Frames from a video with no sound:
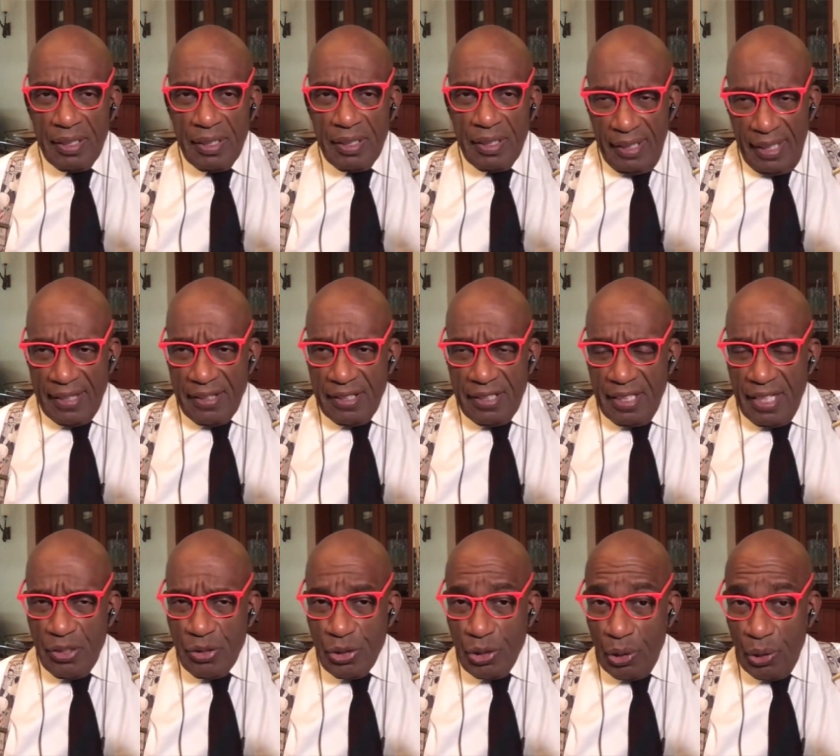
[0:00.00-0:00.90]
at the
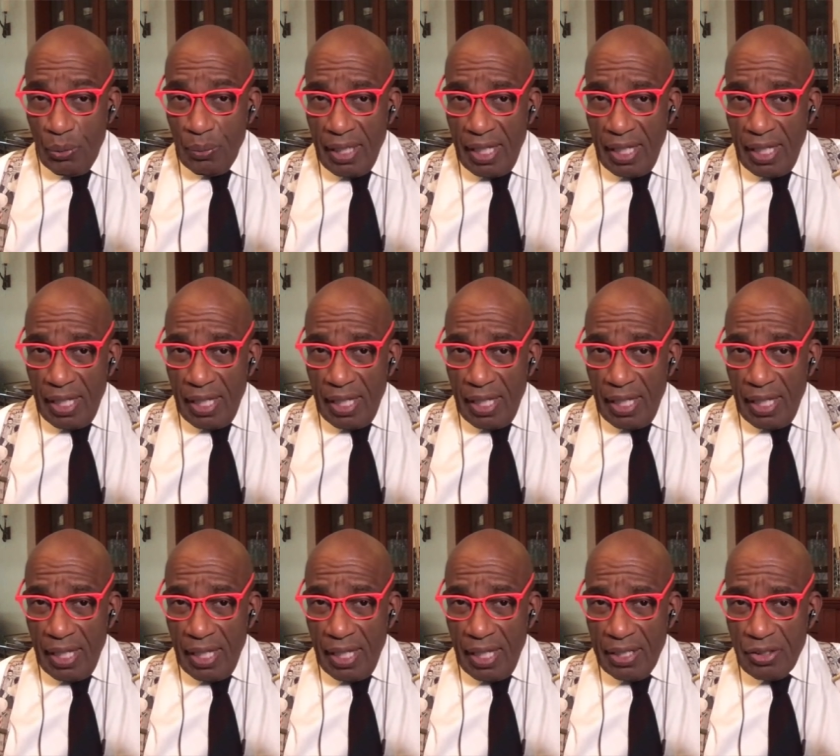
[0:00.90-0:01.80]
Today Show as
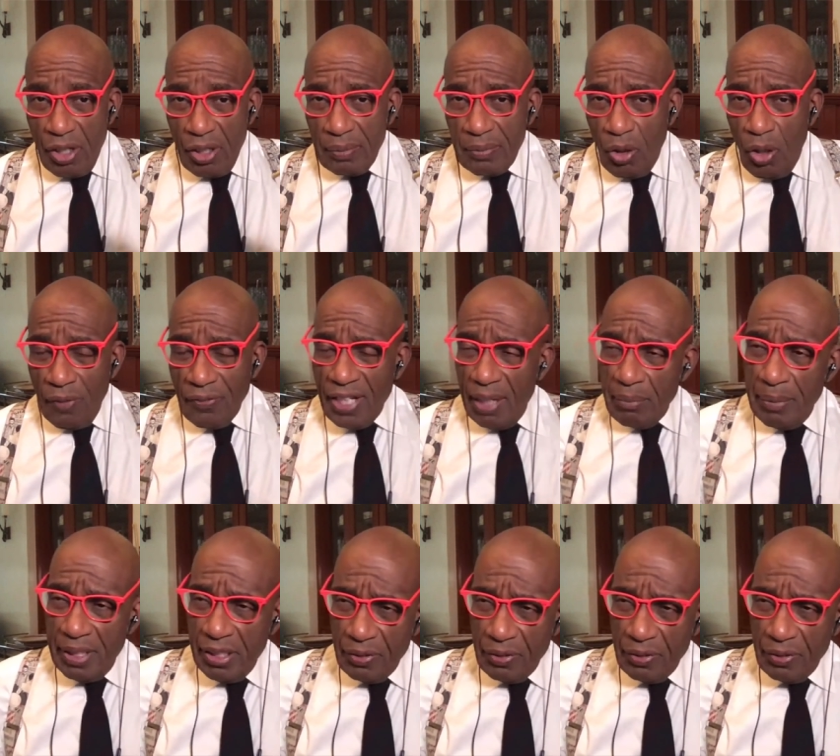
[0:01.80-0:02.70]
our off camera
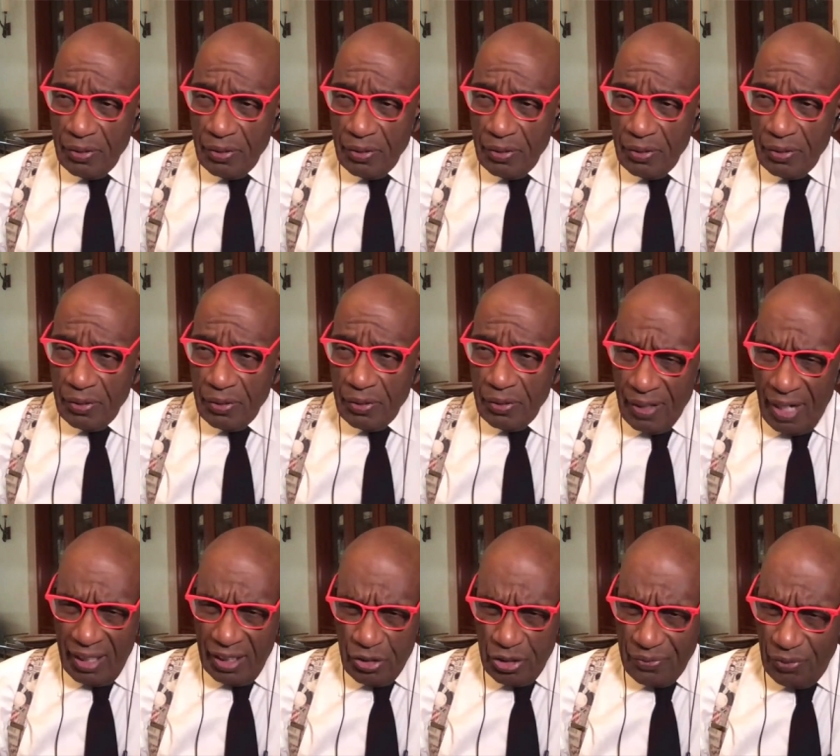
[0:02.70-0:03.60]
meteorologist
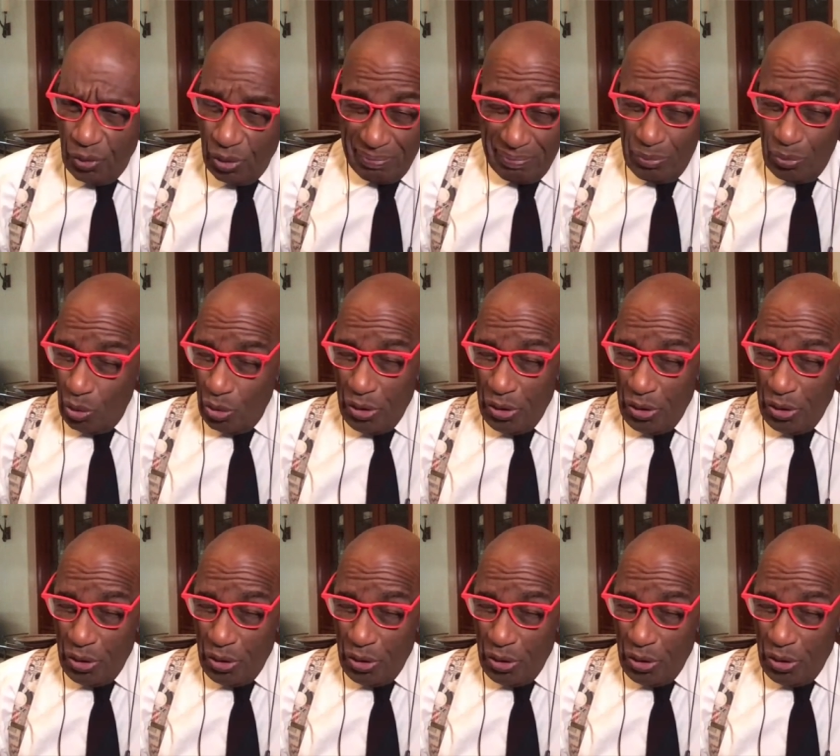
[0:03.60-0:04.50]
for more
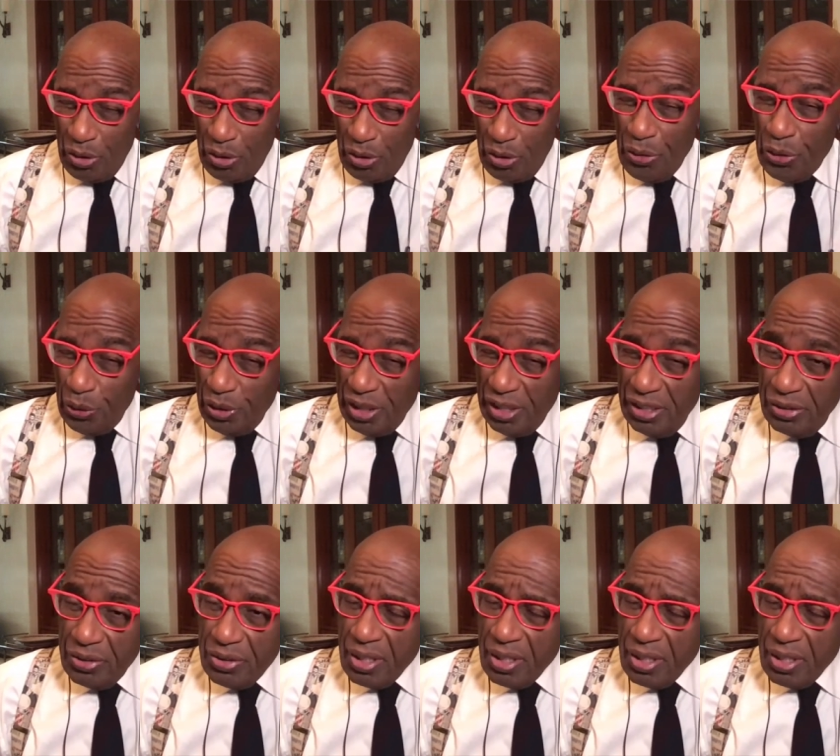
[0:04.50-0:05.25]
than 30 years.